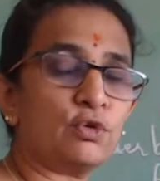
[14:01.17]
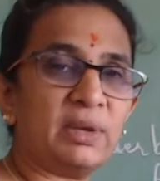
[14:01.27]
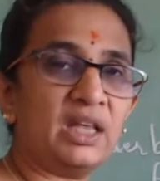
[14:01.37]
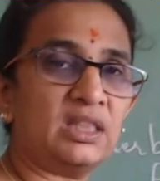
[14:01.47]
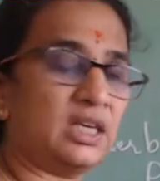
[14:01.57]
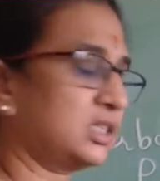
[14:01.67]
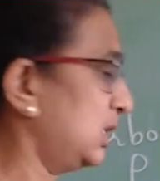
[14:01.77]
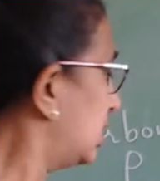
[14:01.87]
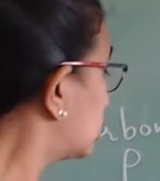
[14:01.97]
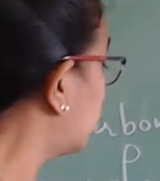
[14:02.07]
for many
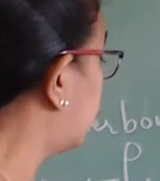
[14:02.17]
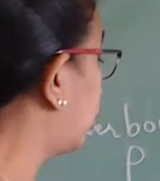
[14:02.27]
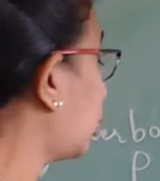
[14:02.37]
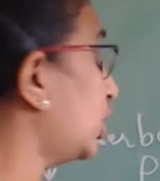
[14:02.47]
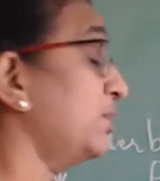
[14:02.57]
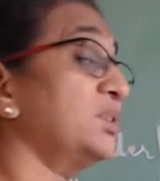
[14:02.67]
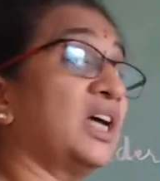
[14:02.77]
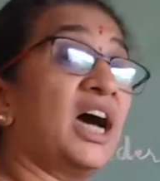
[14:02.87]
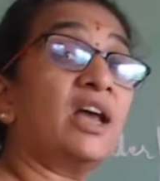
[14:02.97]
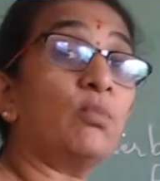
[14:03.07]
things. So four limbs
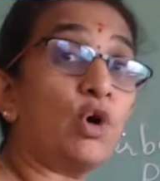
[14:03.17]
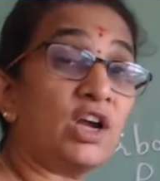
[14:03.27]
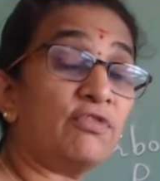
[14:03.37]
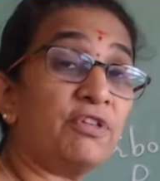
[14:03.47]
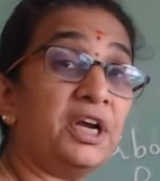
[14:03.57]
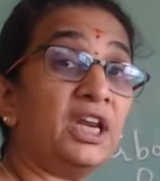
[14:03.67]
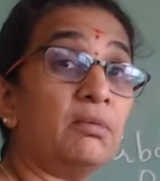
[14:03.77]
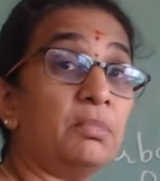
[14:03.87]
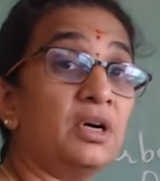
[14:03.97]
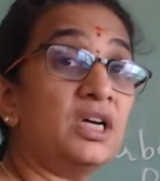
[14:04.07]
are modified
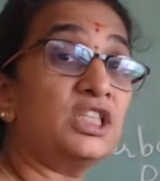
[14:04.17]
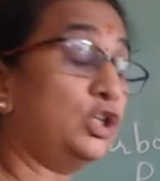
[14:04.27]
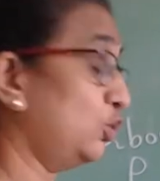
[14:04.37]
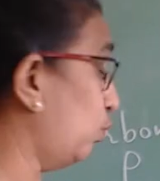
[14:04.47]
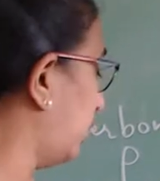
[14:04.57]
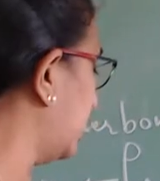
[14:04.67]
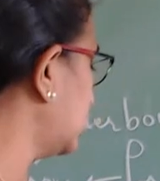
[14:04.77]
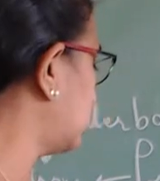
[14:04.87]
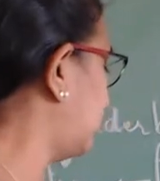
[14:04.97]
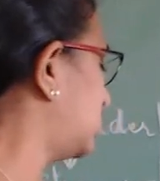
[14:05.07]
in birds into
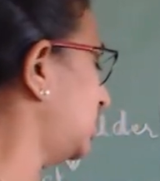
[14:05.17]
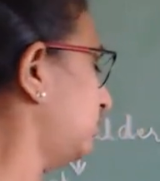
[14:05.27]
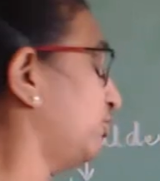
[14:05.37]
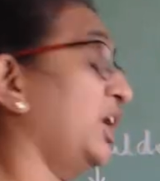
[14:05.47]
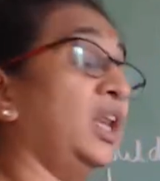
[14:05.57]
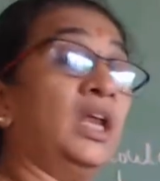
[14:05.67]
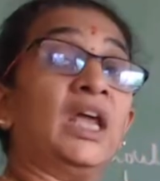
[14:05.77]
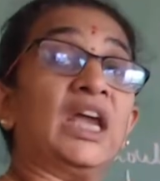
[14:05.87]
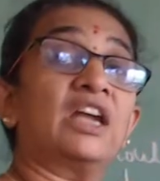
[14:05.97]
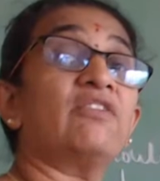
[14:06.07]
wings, which is
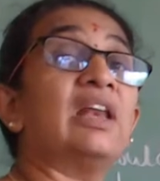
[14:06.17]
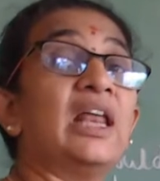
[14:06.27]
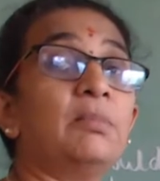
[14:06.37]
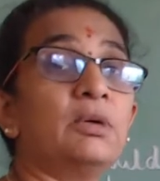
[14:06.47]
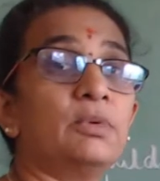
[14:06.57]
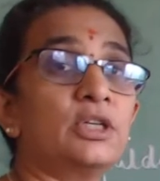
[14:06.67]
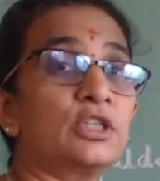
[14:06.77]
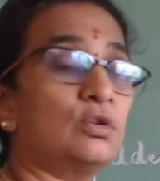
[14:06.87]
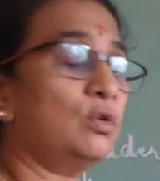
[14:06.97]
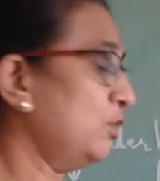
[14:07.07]
where it will help the
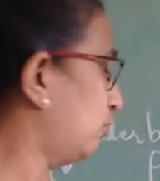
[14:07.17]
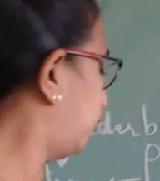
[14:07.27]
birds to